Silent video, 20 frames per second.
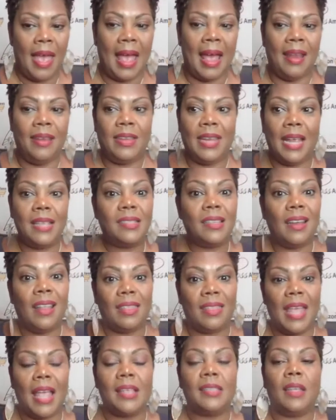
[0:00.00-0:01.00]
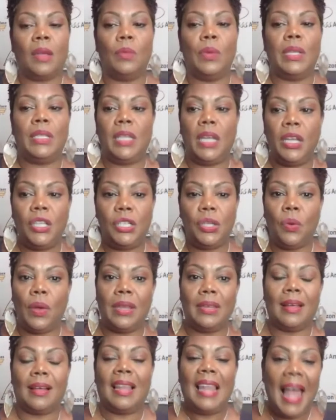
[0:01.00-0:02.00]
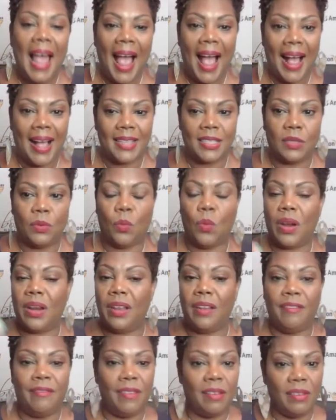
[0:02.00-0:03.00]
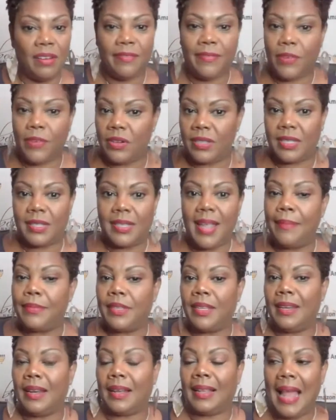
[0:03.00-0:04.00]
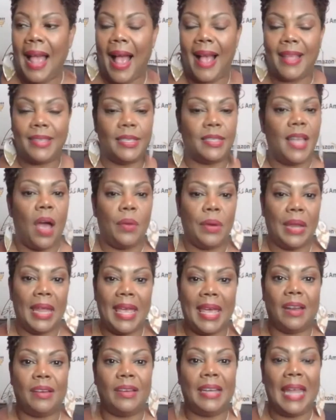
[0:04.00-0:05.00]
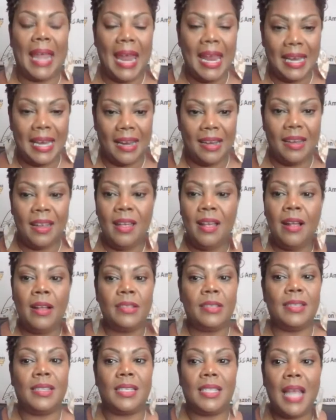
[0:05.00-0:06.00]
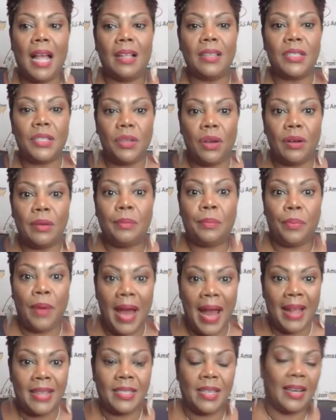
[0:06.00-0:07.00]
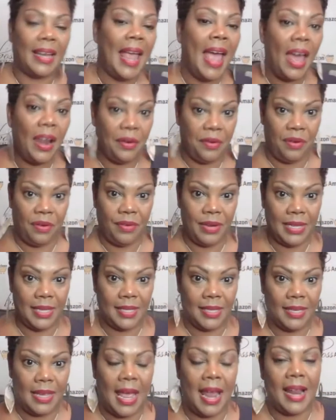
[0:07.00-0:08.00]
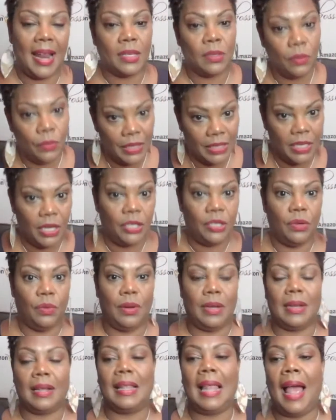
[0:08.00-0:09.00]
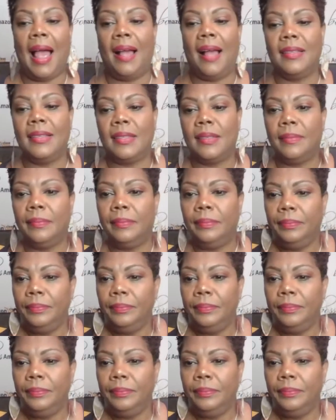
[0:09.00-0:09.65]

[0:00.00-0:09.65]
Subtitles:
And these are the things that we teach you in the class. One of the very first steps in the class is how to get ungated to sell certain brands and categories. And that's what we teach you in the class.